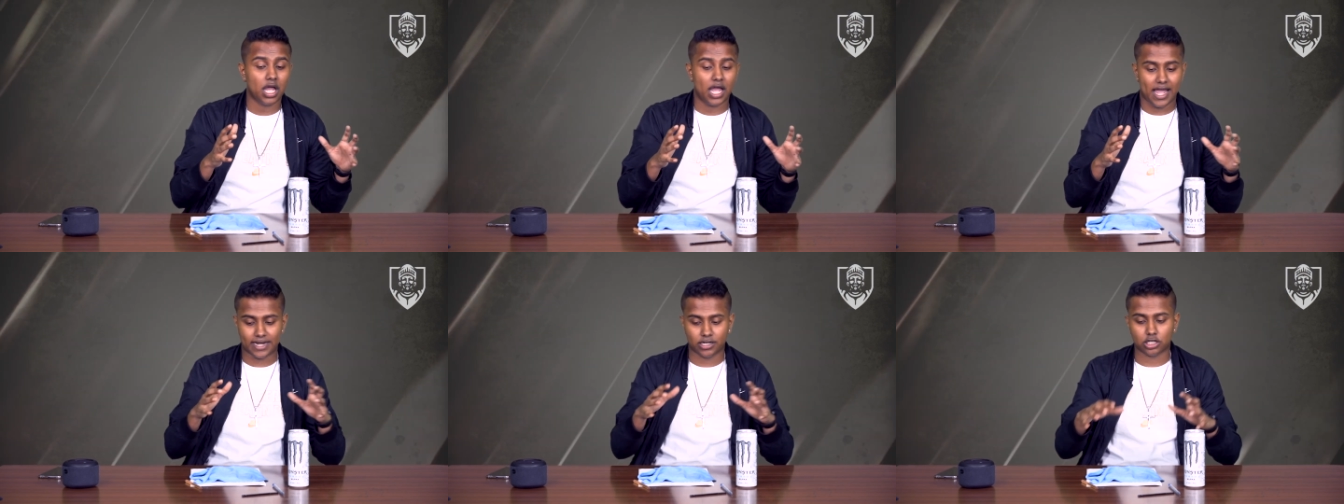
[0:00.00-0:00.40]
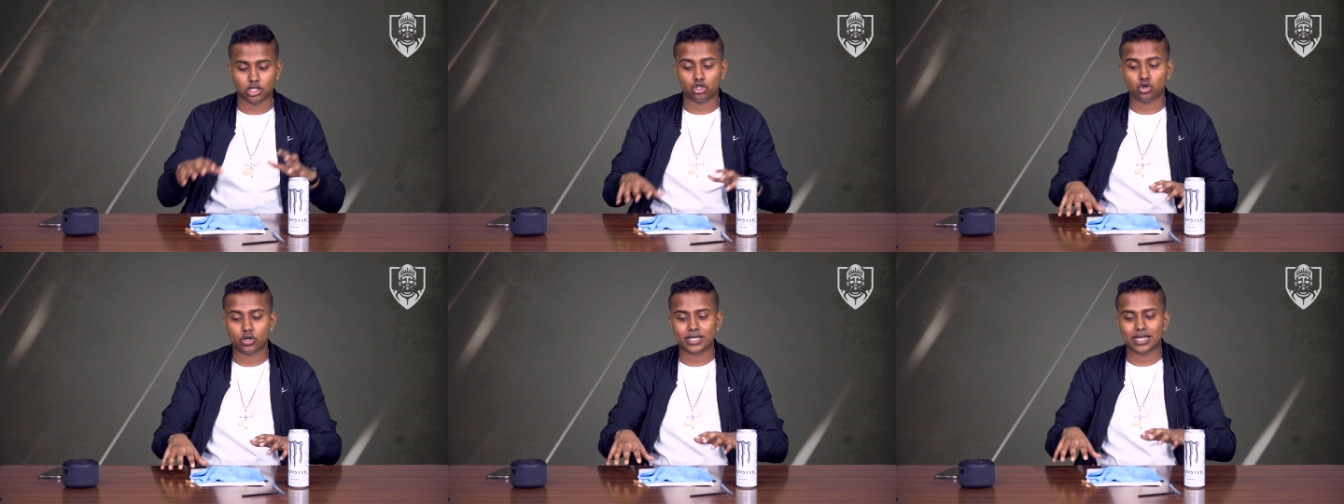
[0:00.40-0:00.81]
and
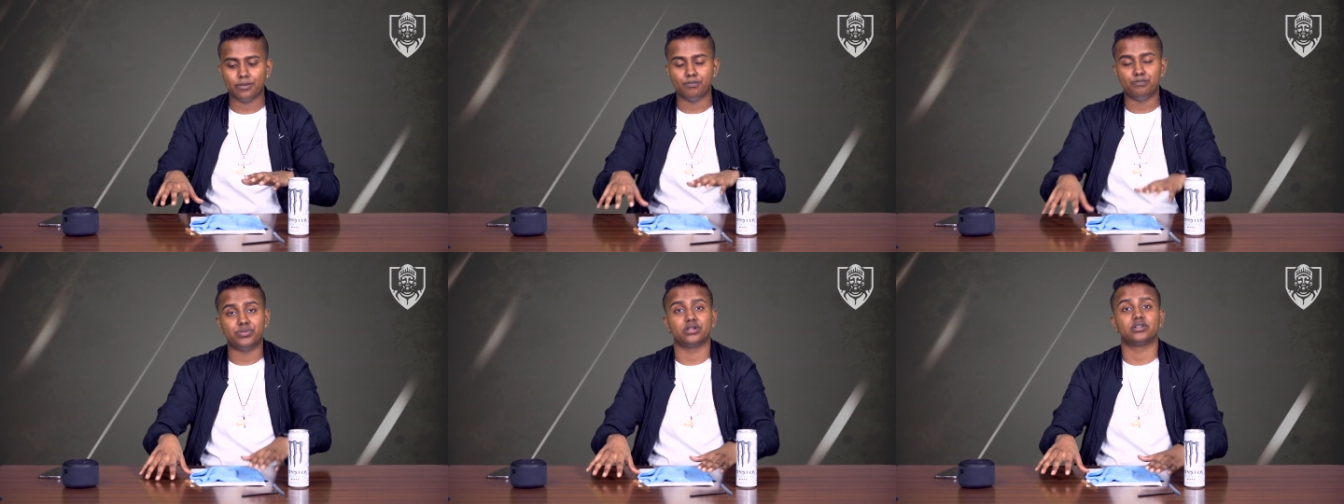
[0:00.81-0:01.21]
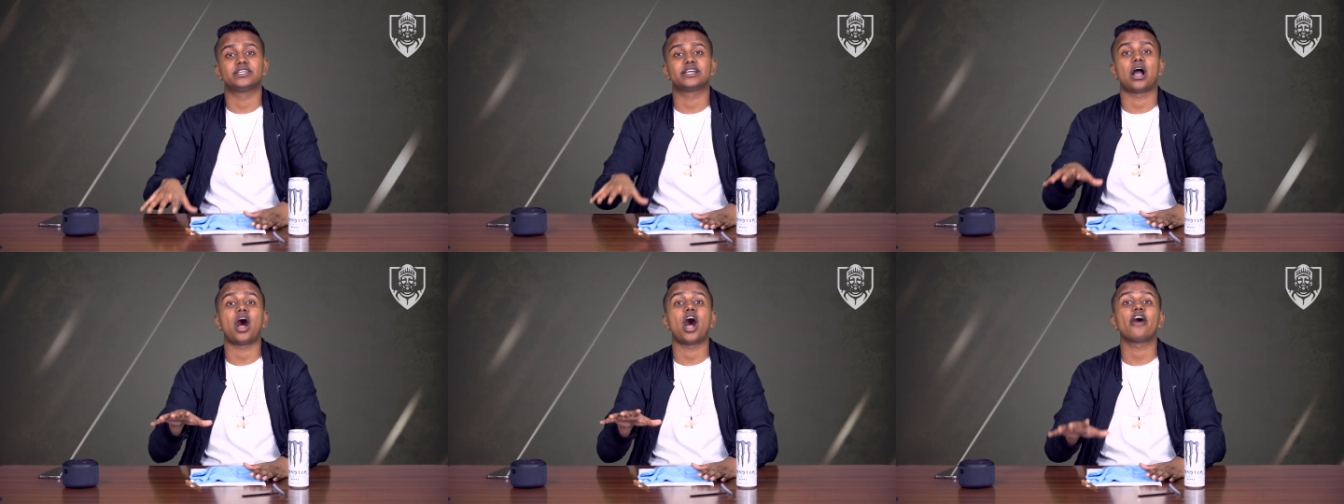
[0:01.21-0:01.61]
look at
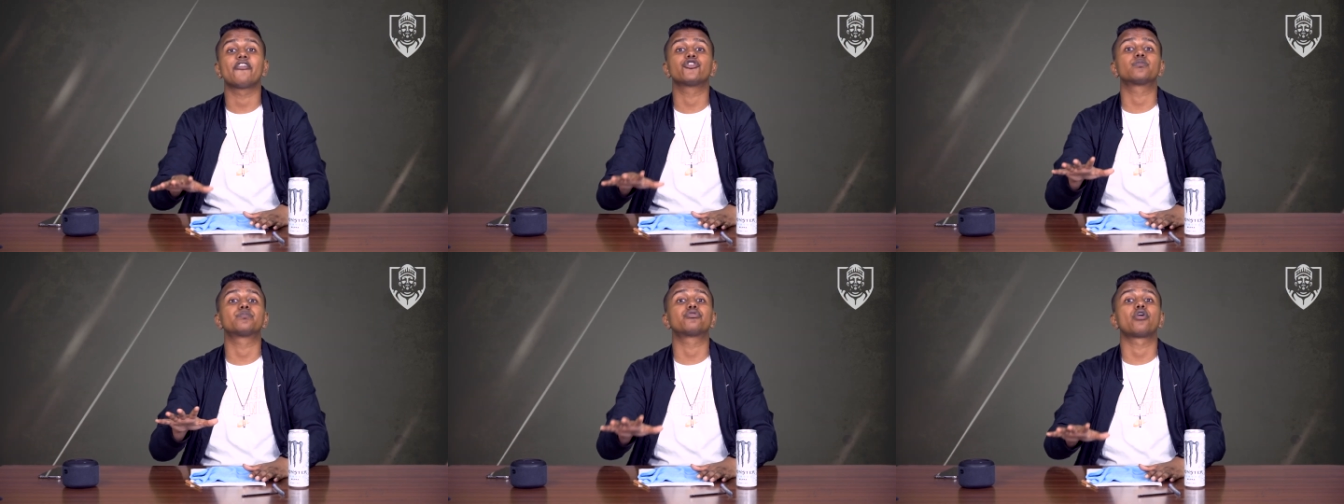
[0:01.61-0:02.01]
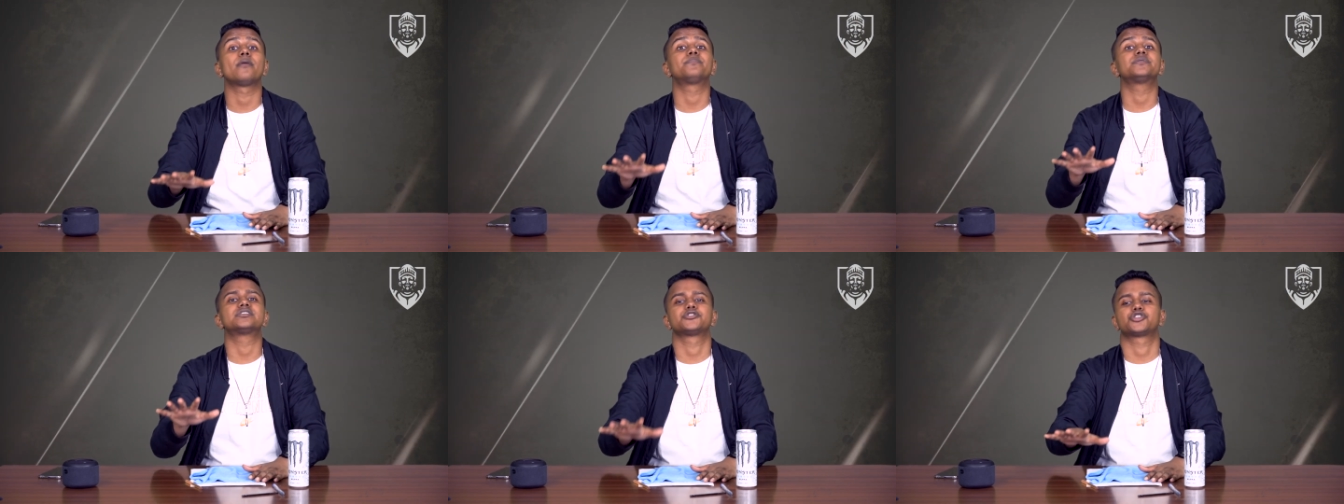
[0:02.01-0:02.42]
building other
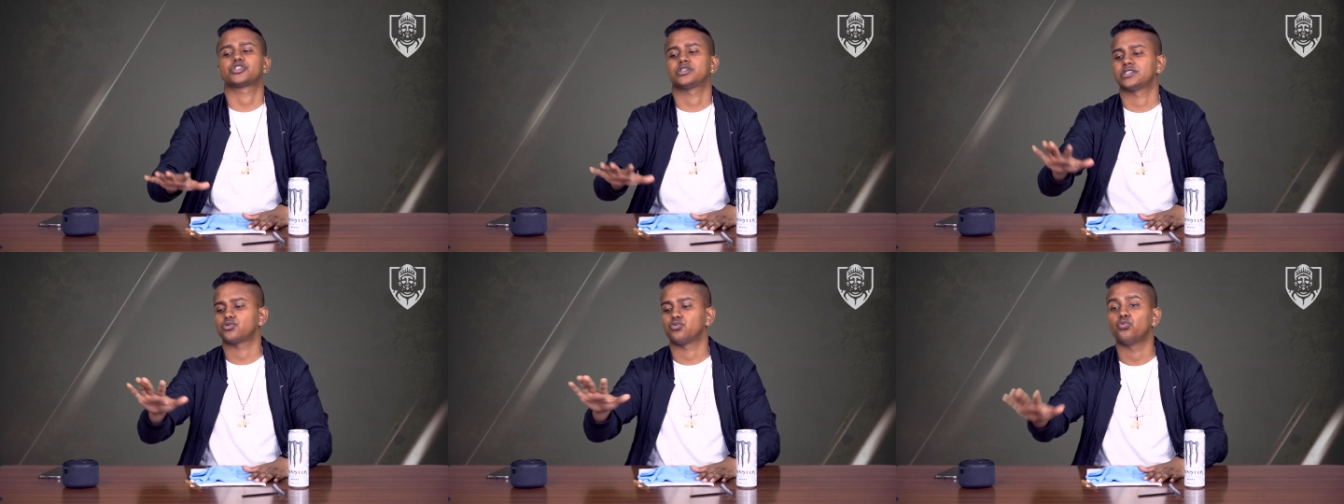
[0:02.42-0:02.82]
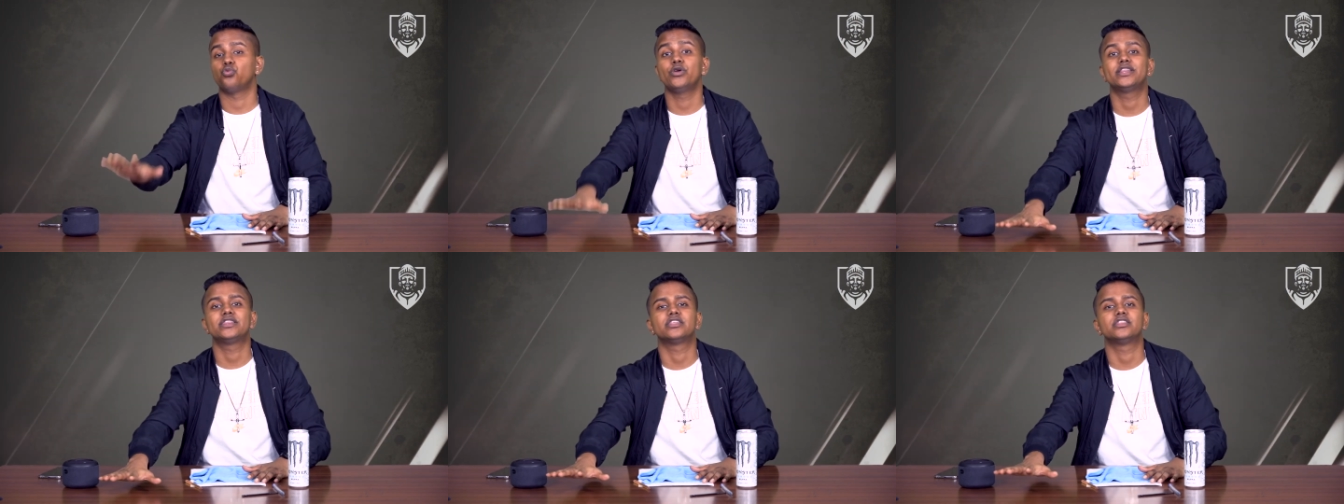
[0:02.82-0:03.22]
propositions
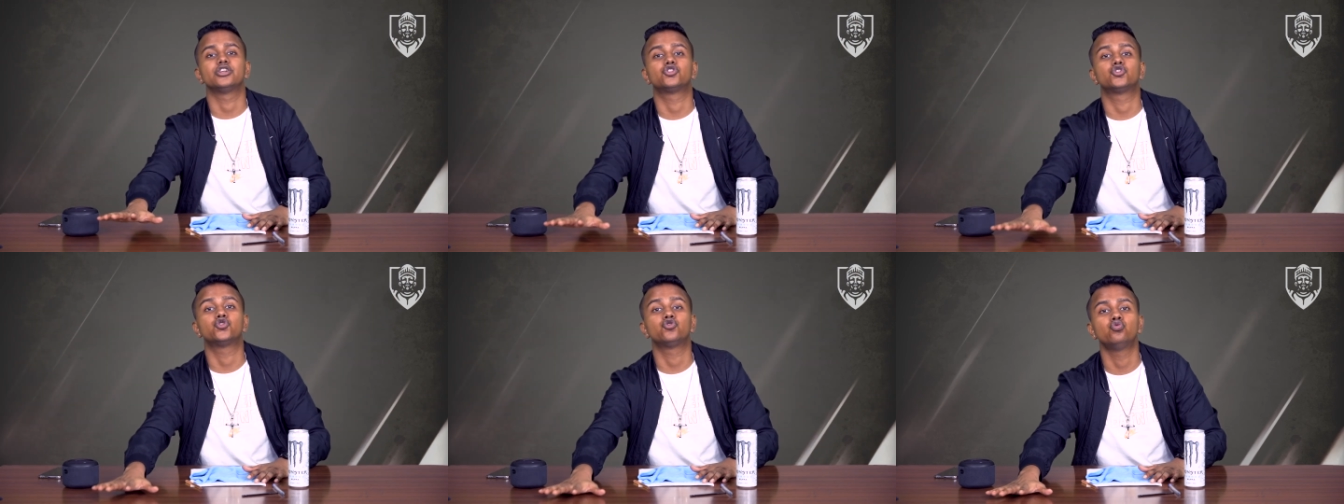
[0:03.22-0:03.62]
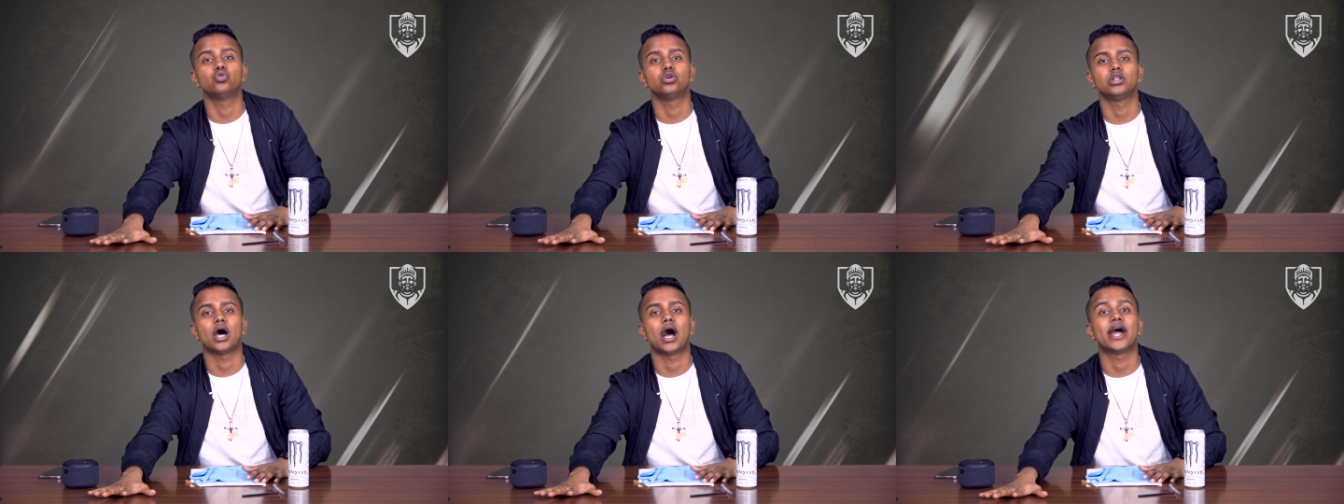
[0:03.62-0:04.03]
with the
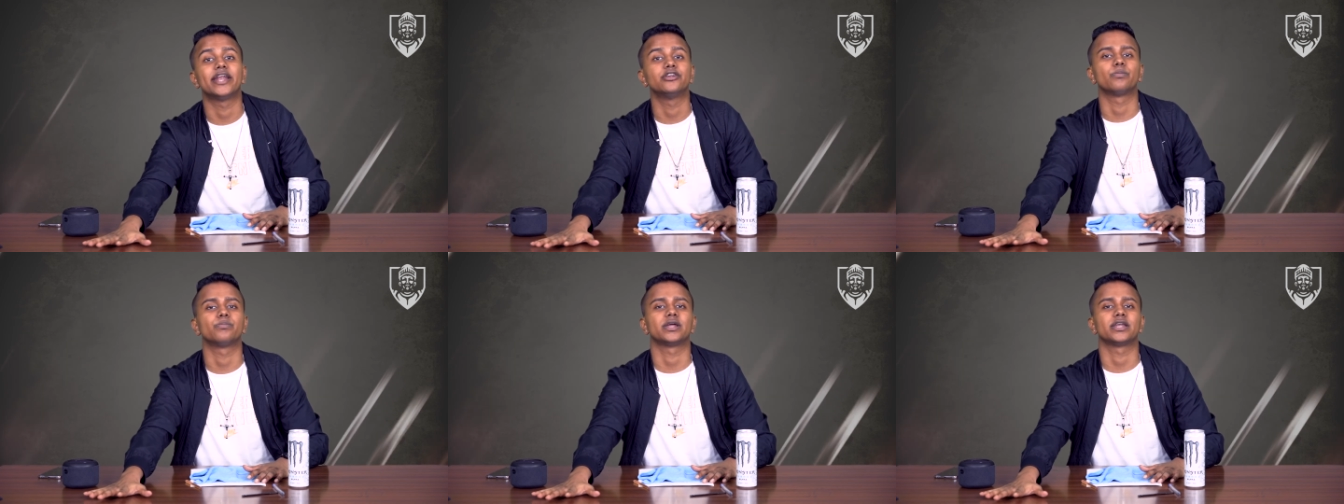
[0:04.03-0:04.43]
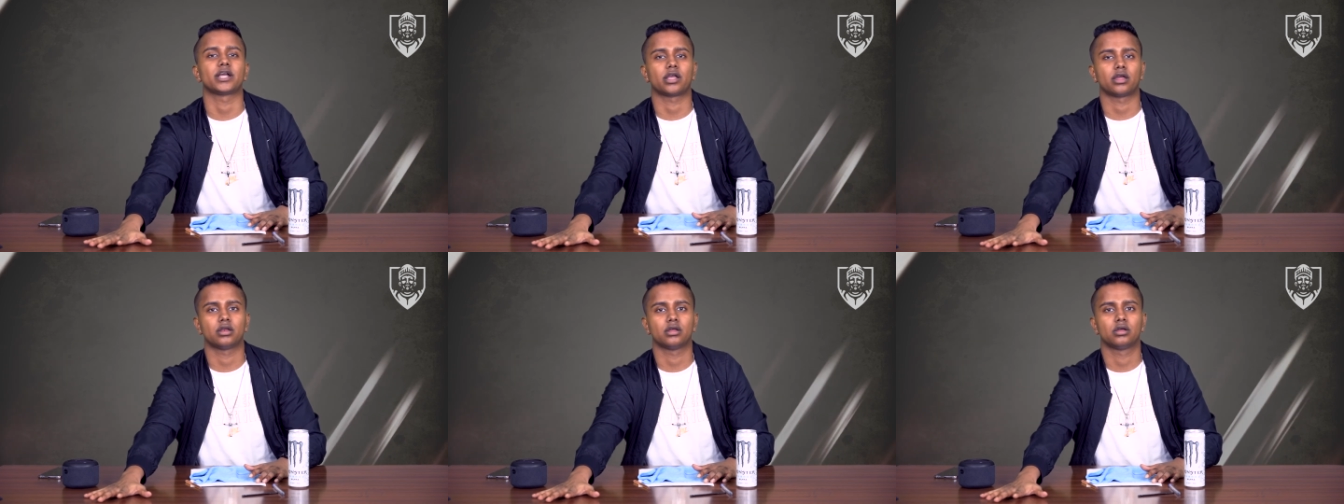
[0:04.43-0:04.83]
tool underpinning it.